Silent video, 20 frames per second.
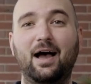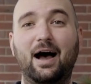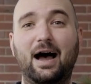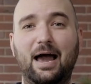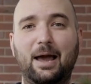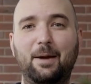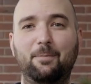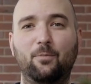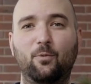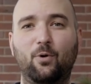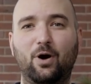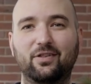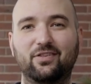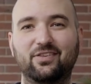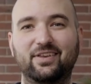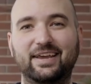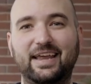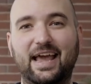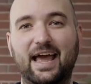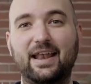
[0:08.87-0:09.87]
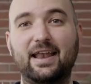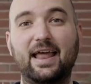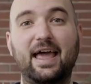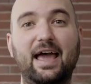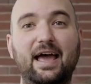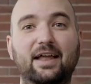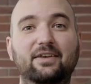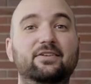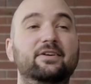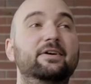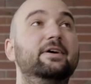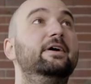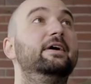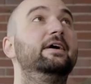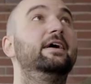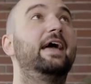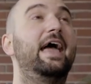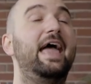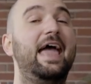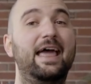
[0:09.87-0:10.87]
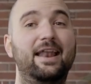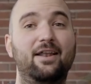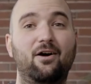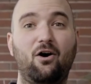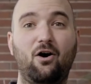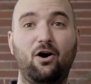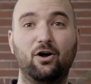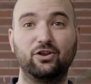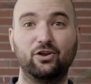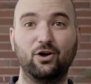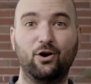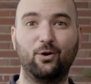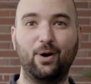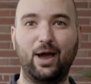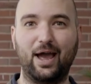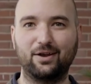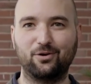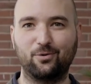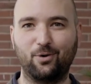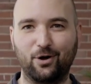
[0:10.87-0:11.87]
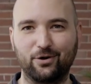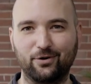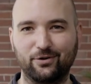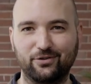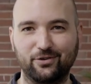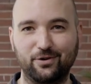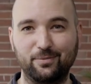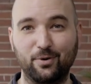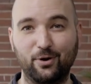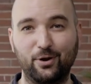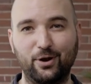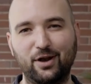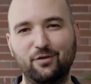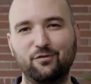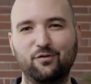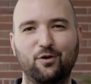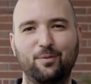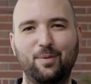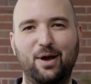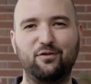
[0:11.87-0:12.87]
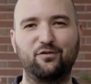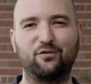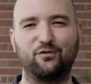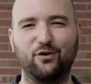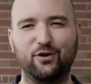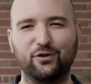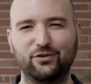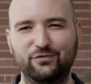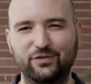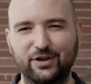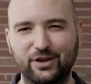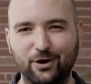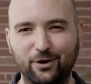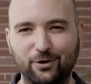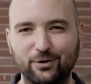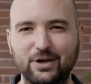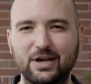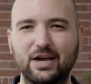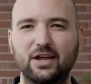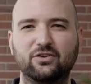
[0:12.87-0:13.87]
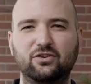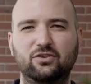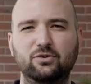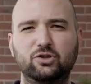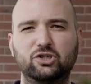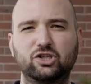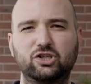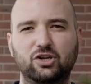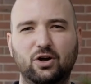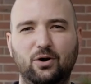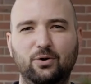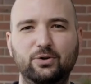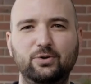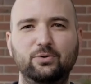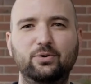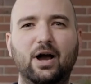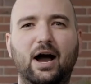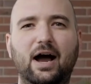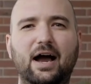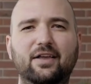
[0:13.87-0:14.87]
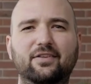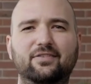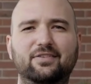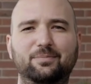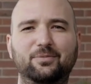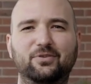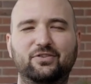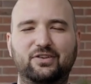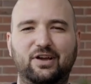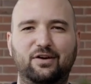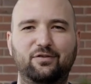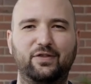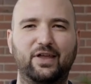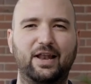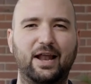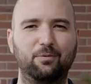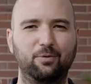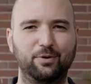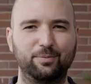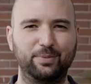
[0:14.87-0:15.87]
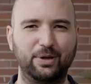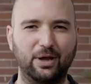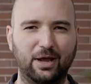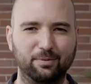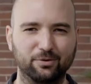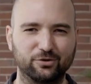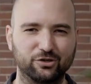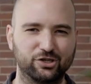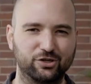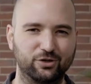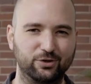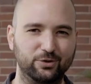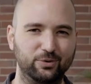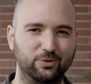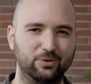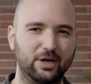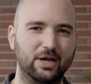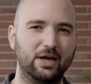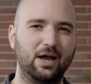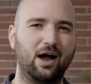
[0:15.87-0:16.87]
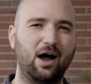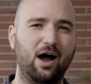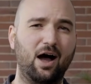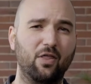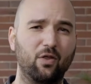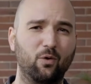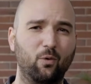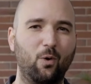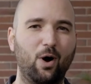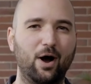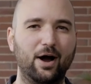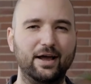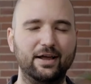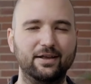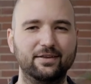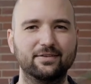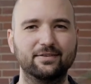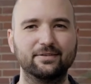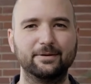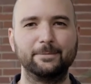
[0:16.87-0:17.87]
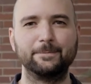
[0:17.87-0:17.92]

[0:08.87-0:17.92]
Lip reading: I am once again at HEDD Audio headquarters in Berlin for my first video to show you guys some stuff that I wouldn't be able to show you otherwise.